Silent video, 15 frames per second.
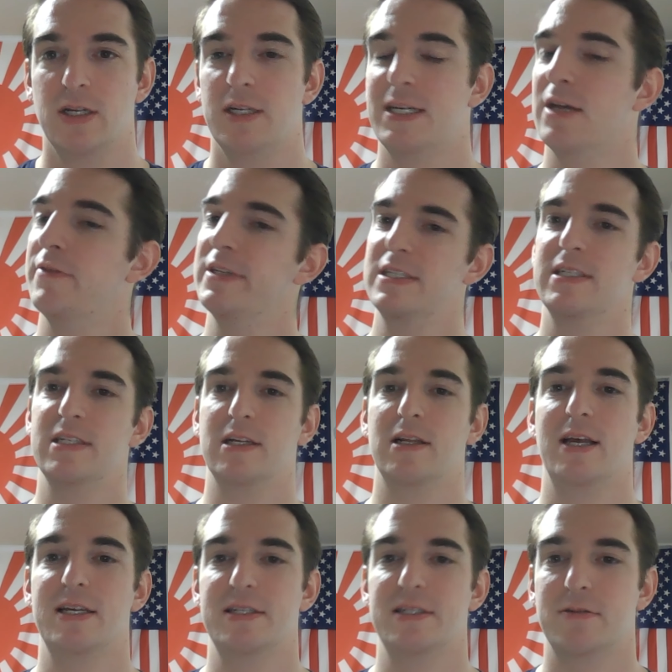Now this is a
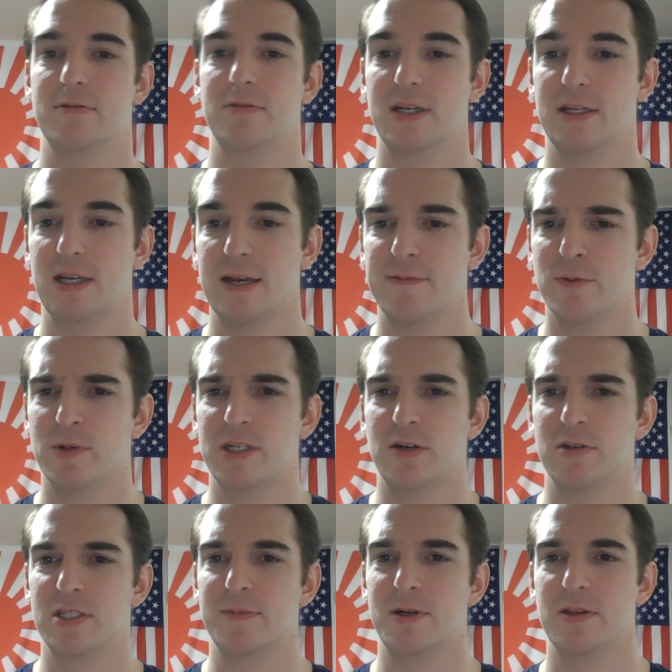classic, right? Everyone
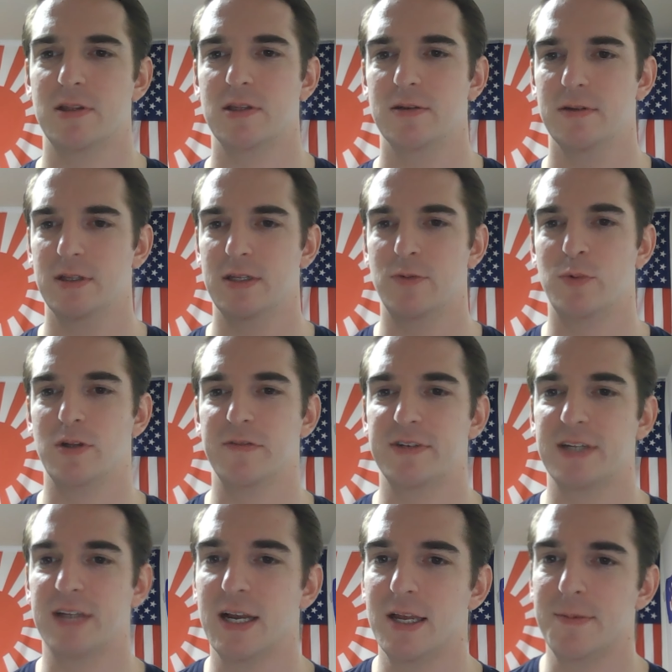knows about The Wheel of
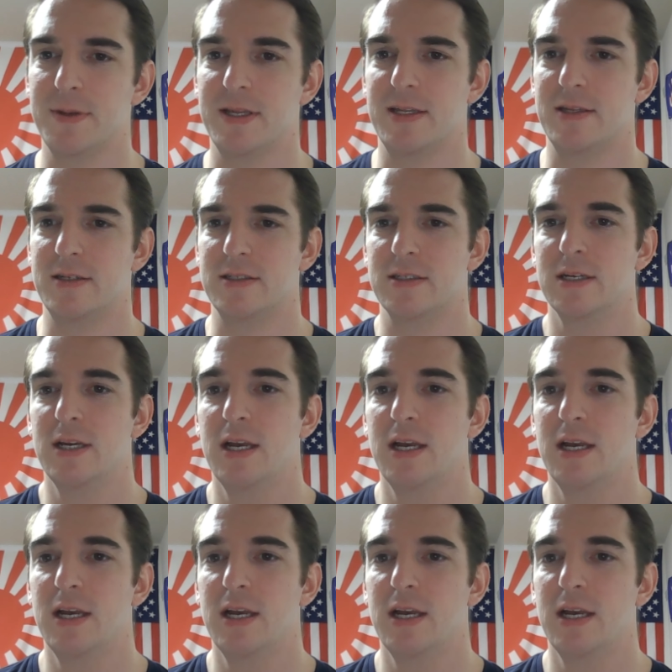Time, and